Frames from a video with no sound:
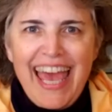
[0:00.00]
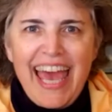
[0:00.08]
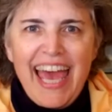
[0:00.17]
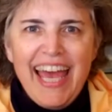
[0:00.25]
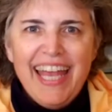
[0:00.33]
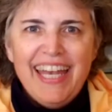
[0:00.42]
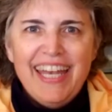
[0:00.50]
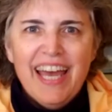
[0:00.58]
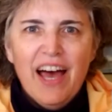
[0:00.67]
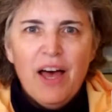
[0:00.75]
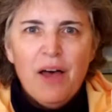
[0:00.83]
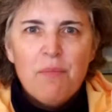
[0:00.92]
And
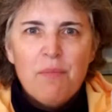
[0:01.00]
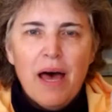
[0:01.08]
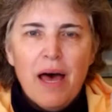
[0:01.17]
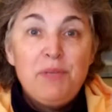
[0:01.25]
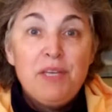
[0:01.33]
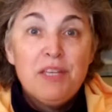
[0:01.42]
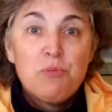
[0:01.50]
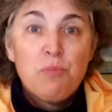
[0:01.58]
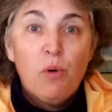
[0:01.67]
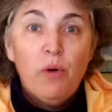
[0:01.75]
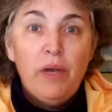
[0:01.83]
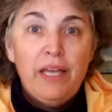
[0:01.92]
up to this
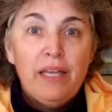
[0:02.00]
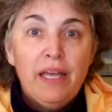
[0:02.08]
point,